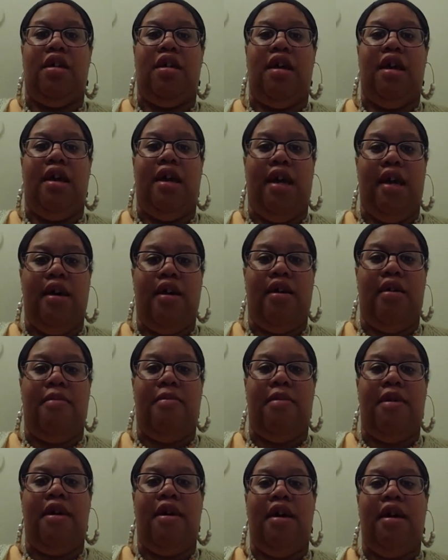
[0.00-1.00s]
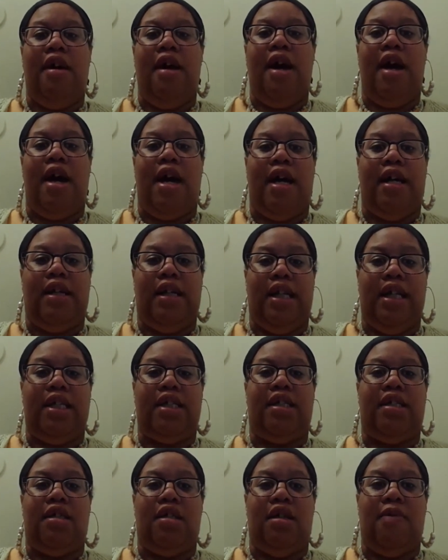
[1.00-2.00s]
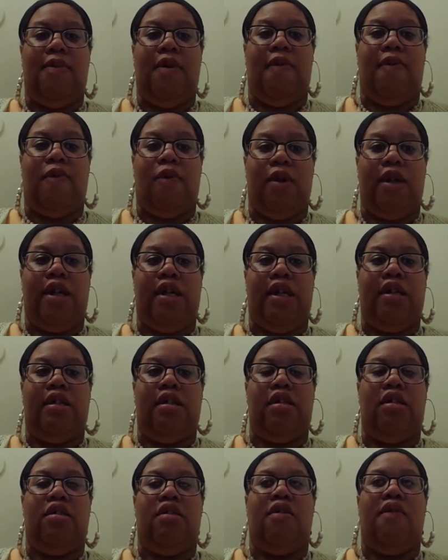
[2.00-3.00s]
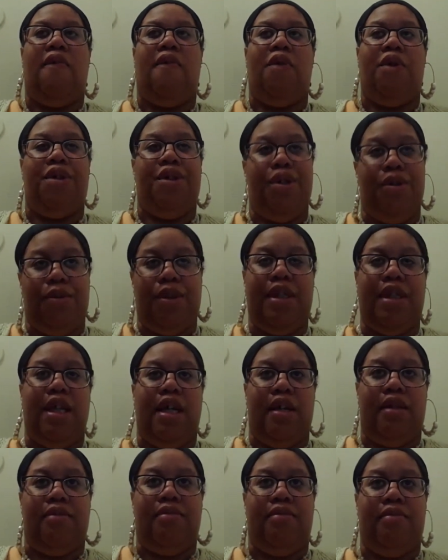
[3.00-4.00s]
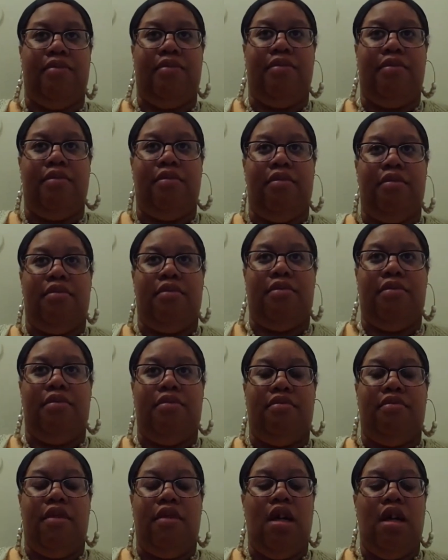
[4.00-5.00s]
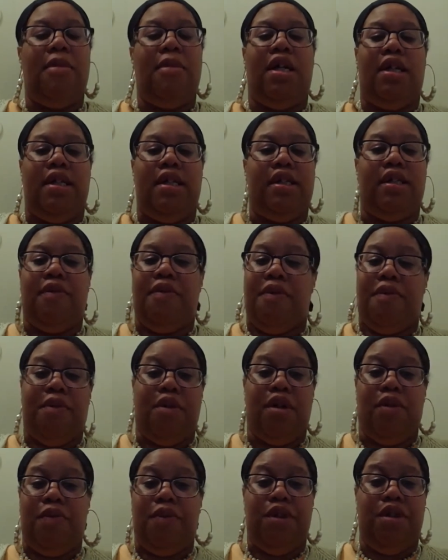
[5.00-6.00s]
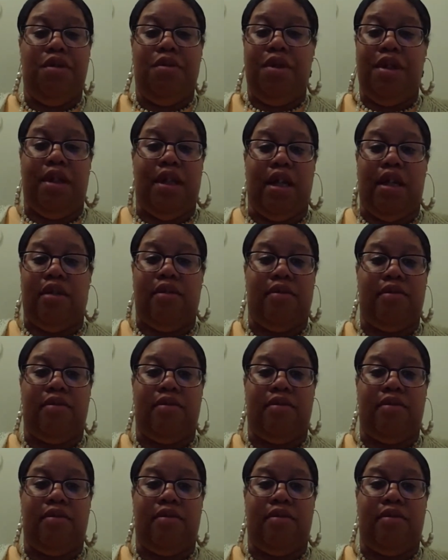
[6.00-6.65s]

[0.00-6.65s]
am I less of a friend for doing that? Am I less of a friend for doing that?